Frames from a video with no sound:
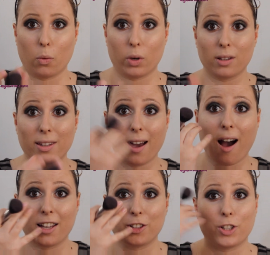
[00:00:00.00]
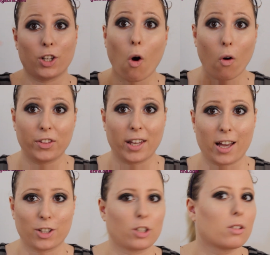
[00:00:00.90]
I want the eyes to take all the
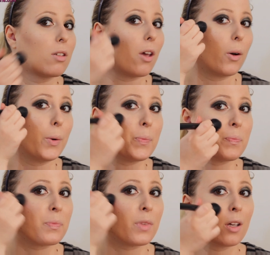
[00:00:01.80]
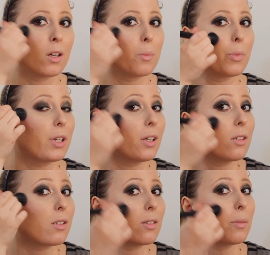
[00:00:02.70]
action. So putting
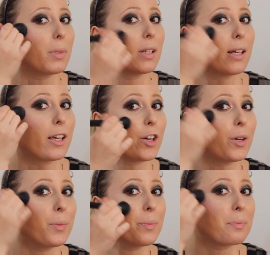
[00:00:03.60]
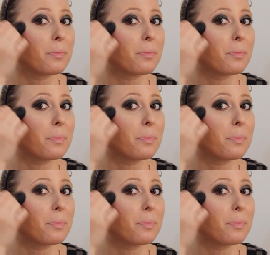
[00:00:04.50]
it just a bit here,